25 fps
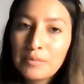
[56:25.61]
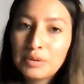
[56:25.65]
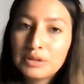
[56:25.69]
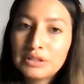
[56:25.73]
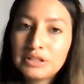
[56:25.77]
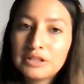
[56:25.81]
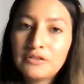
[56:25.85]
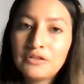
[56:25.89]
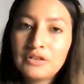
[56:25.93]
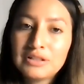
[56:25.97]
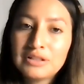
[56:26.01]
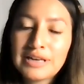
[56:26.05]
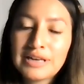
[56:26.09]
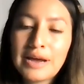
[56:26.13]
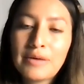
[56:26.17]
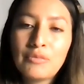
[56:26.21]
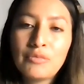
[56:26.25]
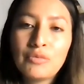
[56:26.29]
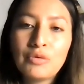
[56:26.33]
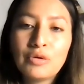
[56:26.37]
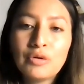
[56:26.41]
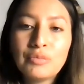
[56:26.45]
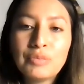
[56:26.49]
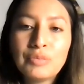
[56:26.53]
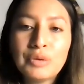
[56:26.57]
Pacific Time
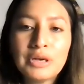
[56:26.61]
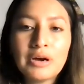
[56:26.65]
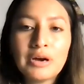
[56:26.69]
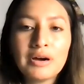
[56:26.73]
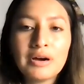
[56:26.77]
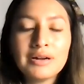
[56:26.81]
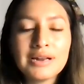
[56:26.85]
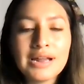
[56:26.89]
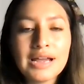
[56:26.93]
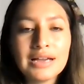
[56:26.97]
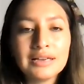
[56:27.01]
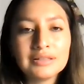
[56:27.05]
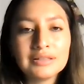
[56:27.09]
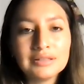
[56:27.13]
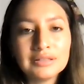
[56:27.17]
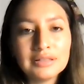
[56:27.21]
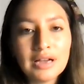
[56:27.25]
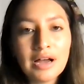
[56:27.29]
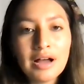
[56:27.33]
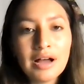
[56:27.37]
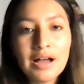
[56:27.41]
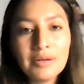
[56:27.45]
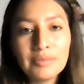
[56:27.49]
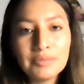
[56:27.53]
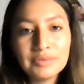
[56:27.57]
will be our next
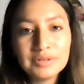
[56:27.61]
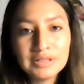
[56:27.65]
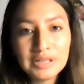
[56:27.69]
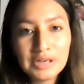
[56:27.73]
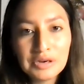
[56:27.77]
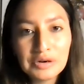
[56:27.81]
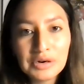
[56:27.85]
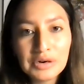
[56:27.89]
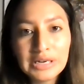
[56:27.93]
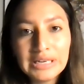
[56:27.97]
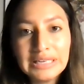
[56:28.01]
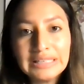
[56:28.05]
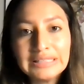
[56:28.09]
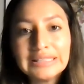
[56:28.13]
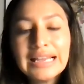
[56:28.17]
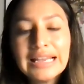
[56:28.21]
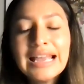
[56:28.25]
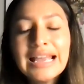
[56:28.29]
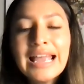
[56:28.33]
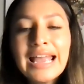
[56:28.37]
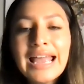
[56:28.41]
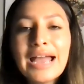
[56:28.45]
series.